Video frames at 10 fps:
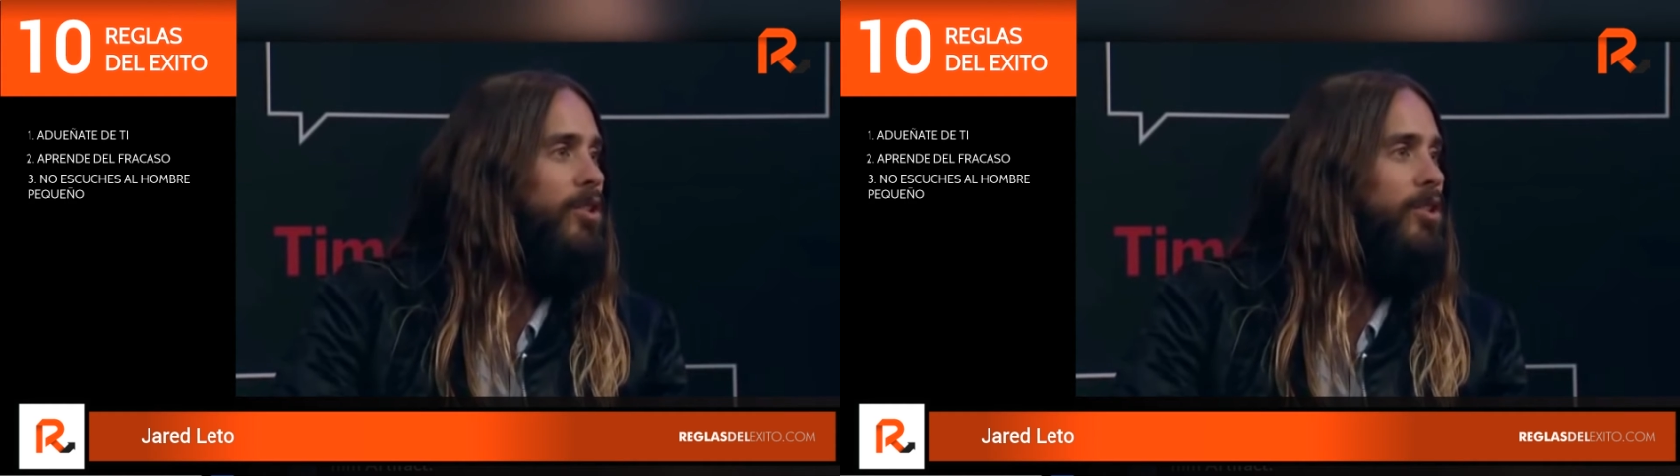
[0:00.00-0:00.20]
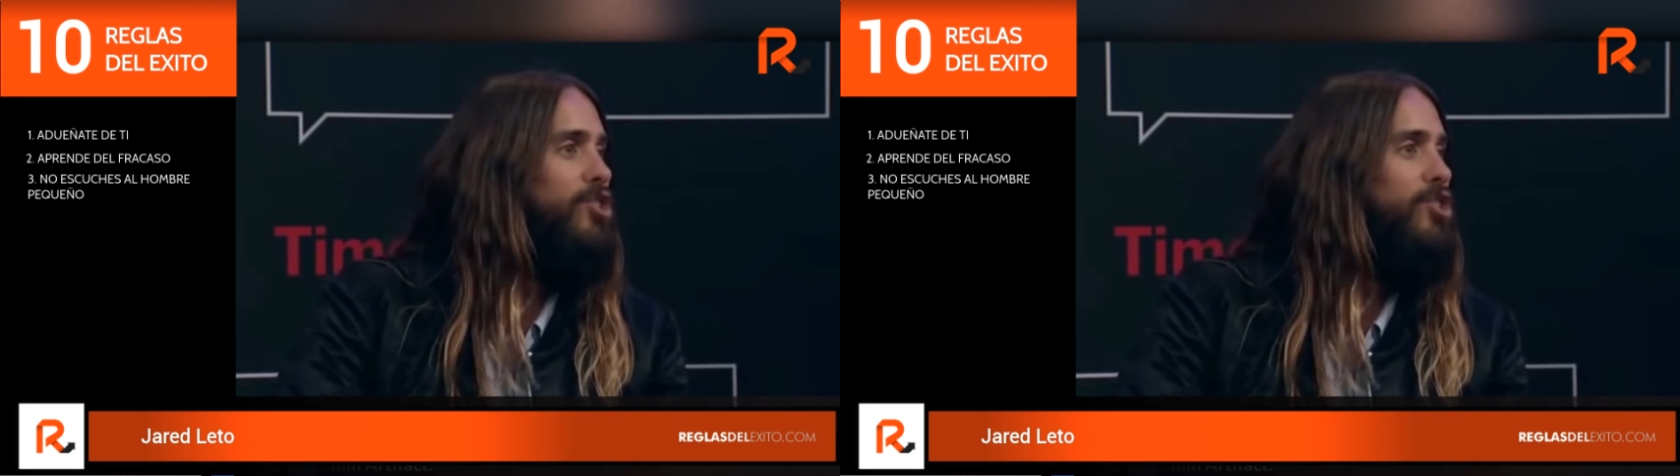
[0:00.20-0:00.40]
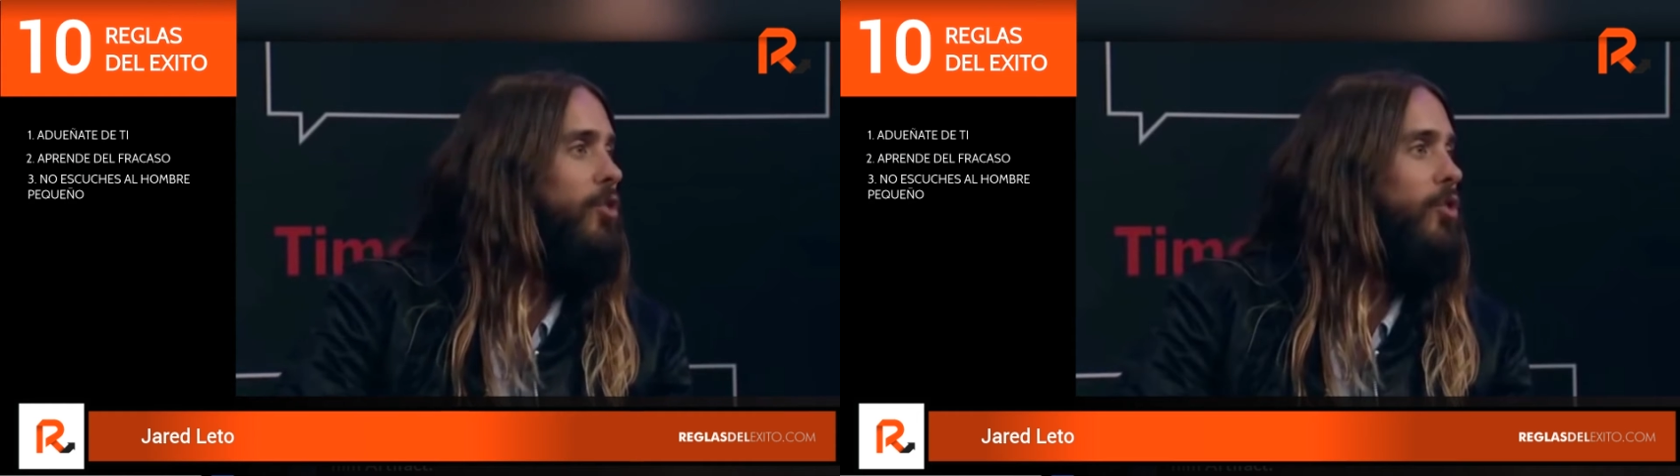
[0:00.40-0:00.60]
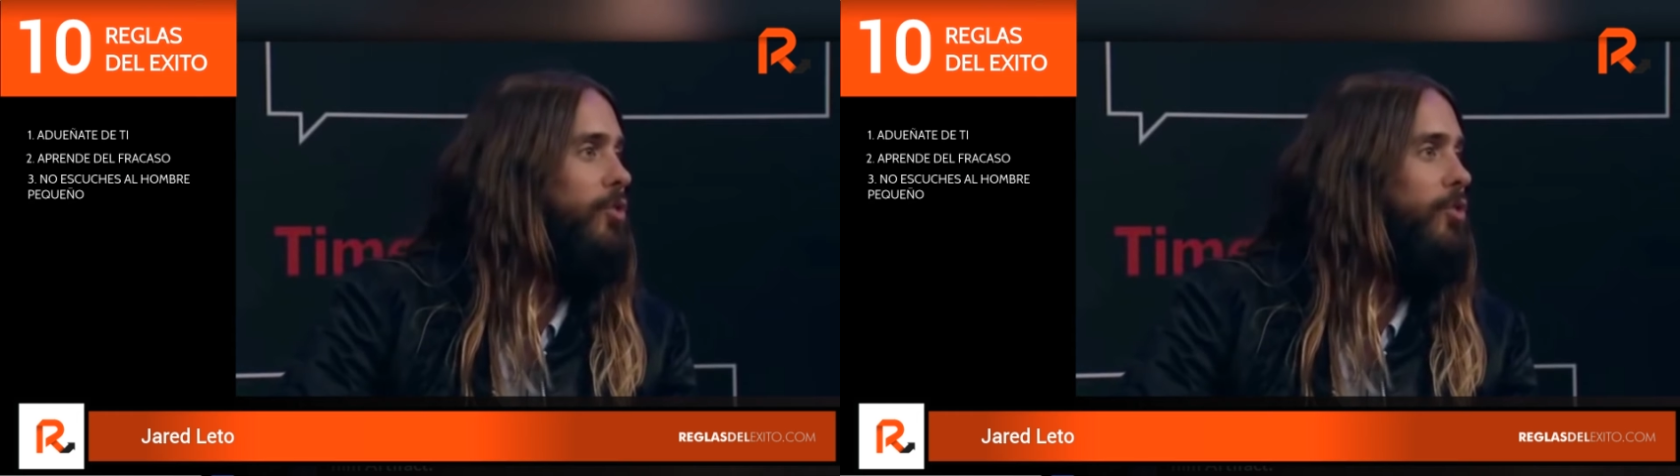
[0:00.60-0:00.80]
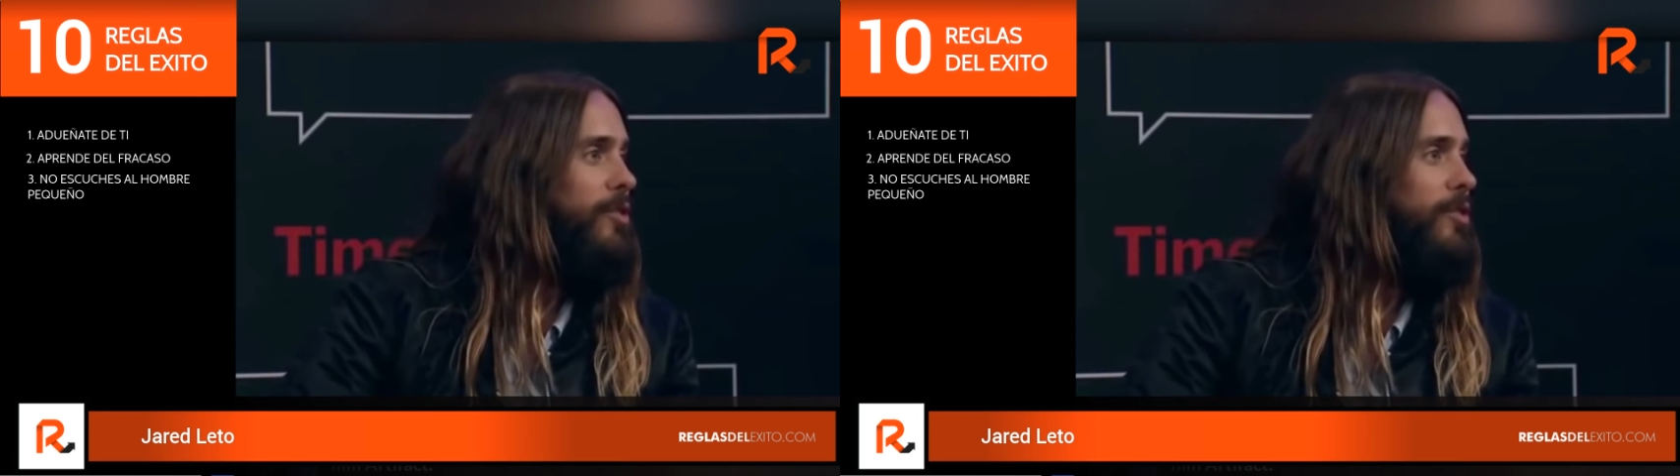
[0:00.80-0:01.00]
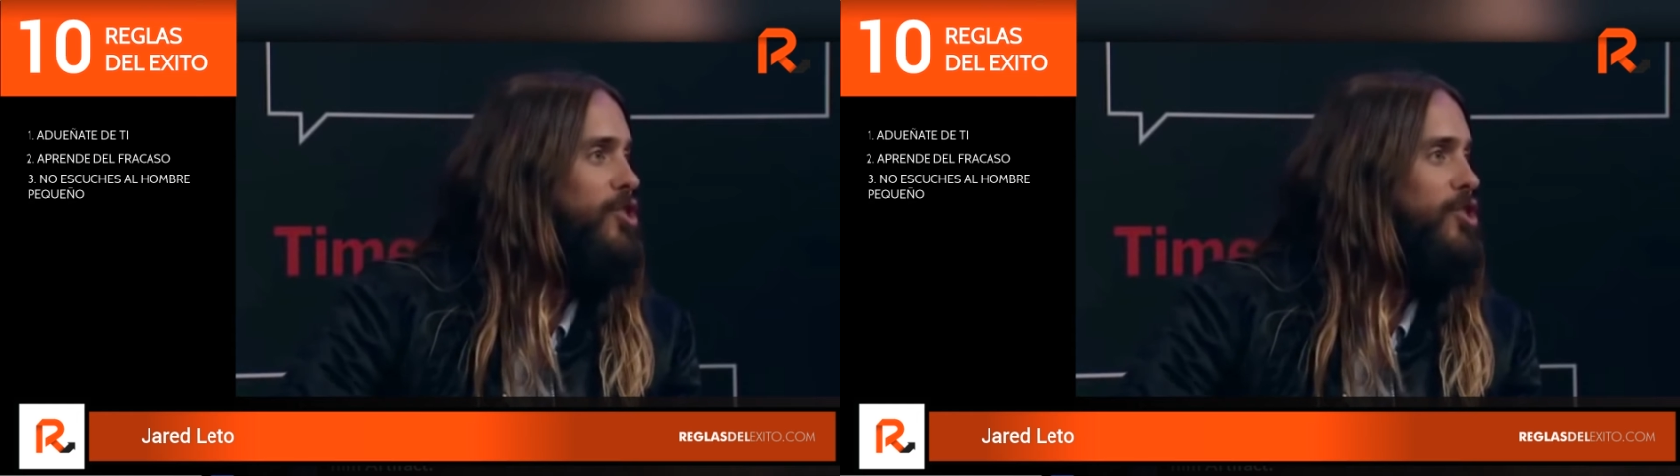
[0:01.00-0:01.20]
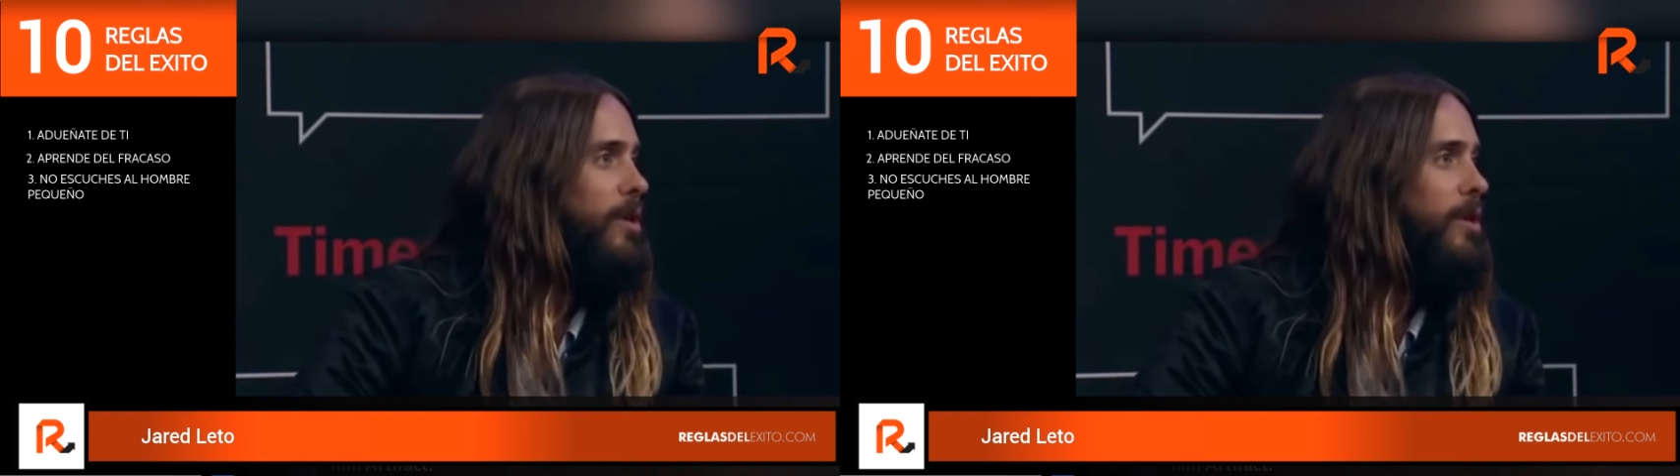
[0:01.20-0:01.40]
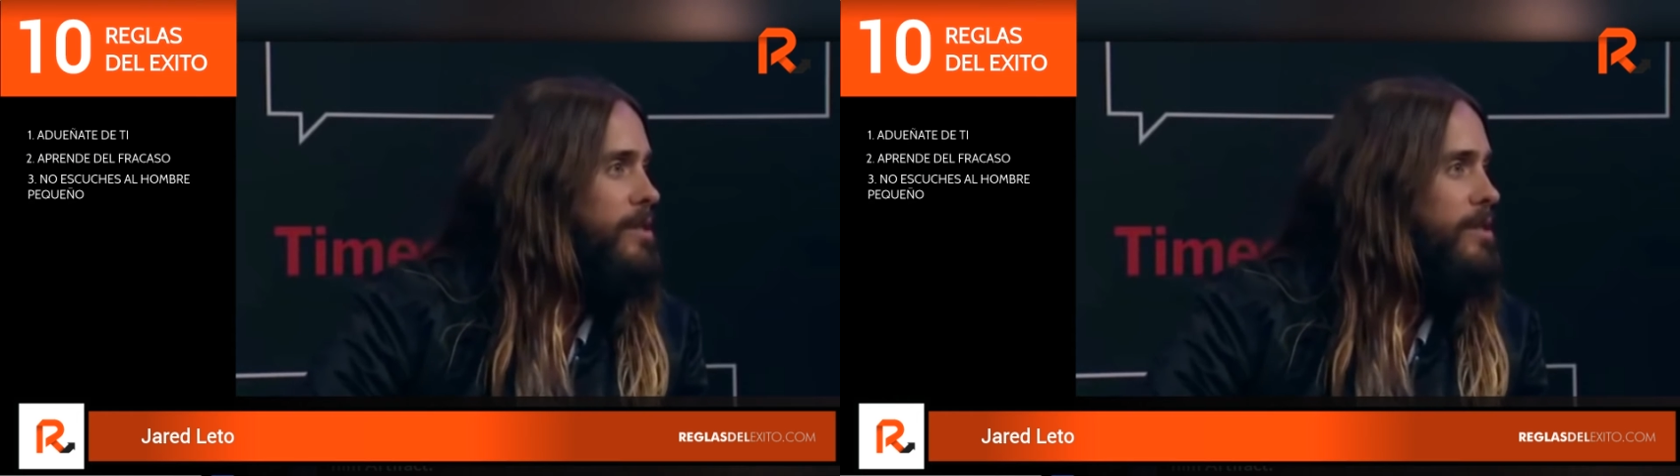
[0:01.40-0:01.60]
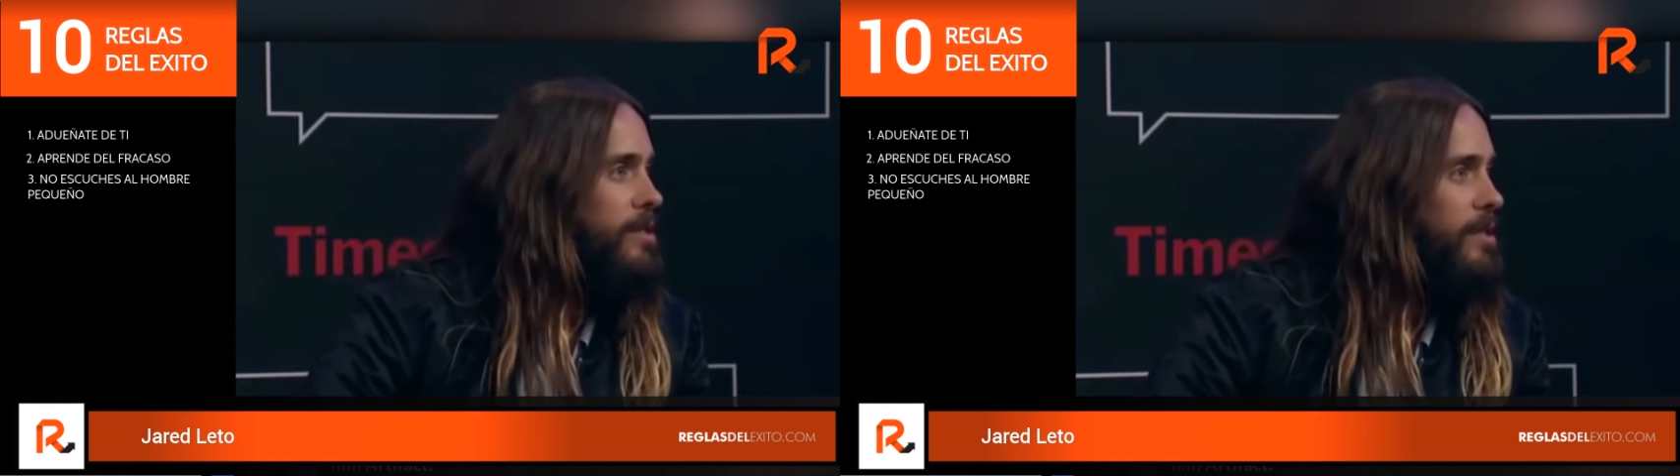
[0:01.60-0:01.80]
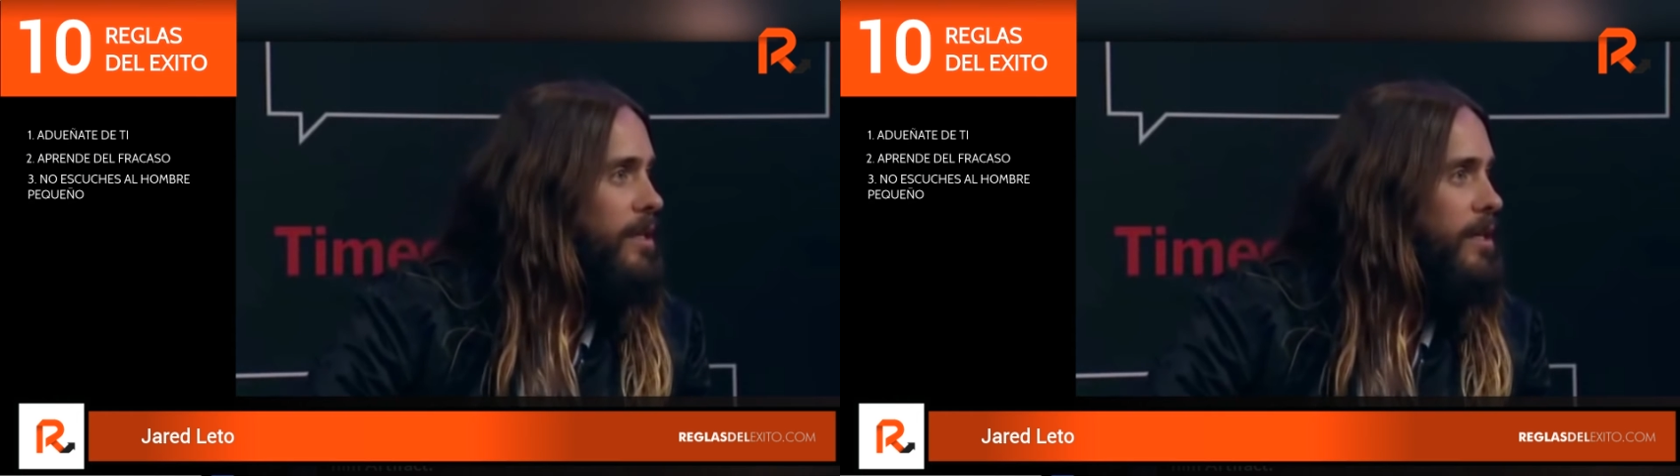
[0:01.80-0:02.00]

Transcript: logical choice.